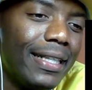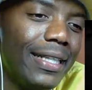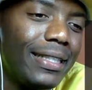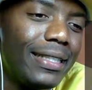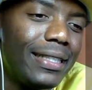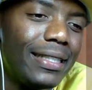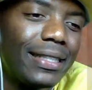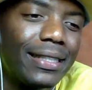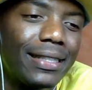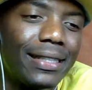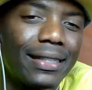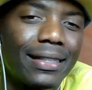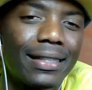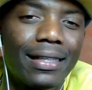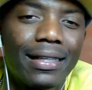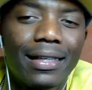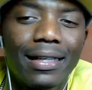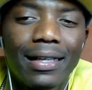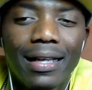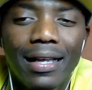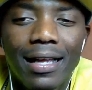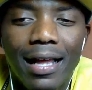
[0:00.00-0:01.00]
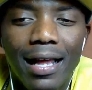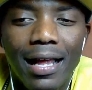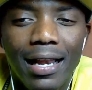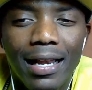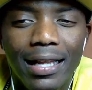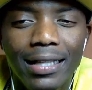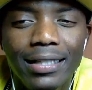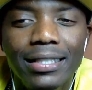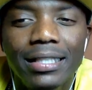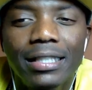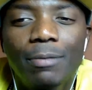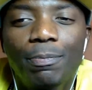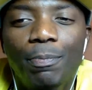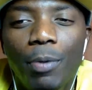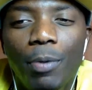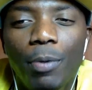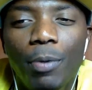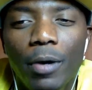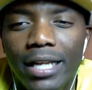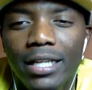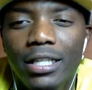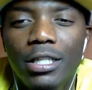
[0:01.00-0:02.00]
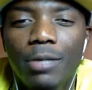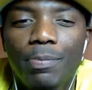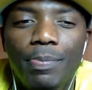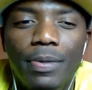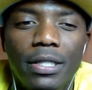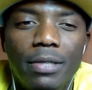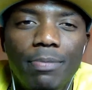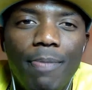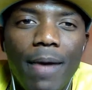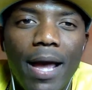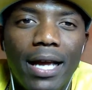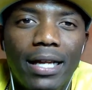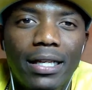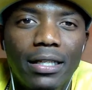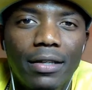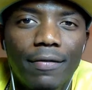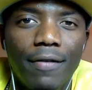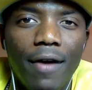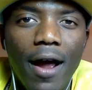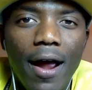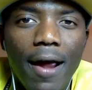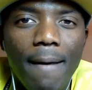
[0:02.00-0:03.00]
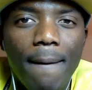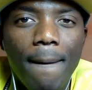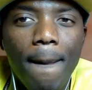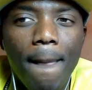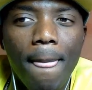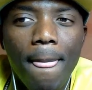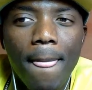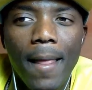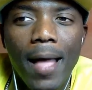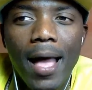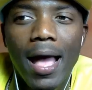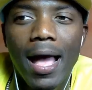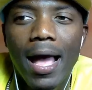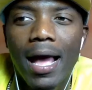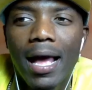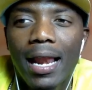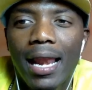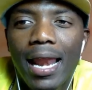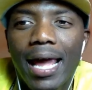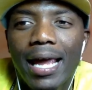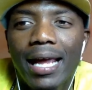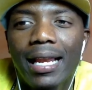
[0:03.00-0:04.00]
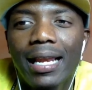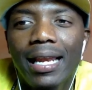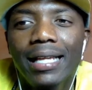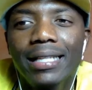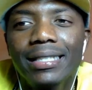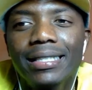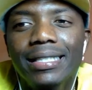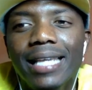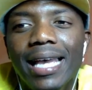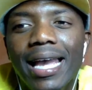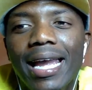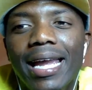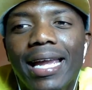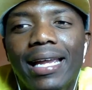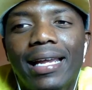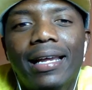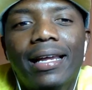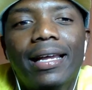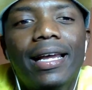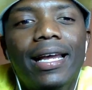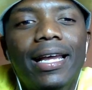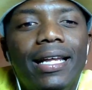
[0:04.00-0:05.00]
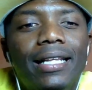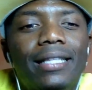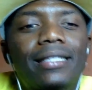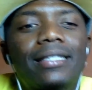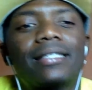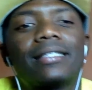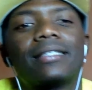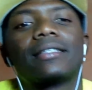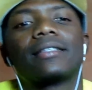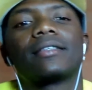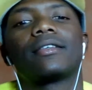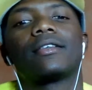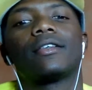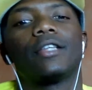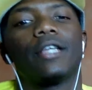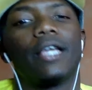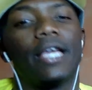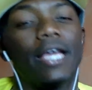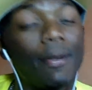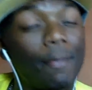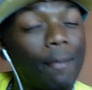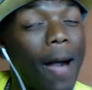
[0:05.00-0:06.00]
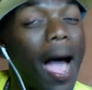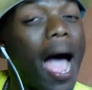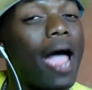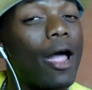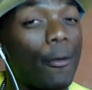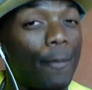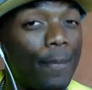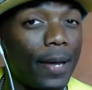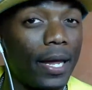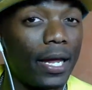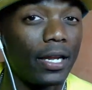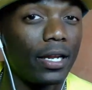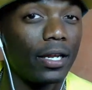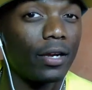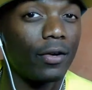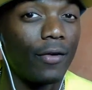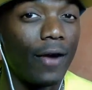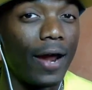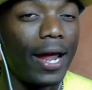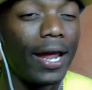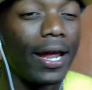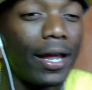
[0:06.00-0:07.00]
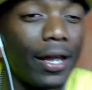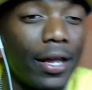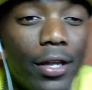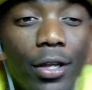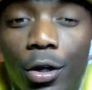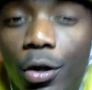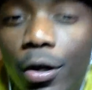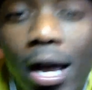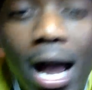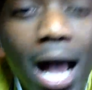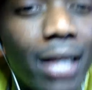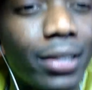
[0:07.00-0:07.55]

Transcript: Let's just let's just put it into perspective, right? Like, let's say it's, in my opinion, right? You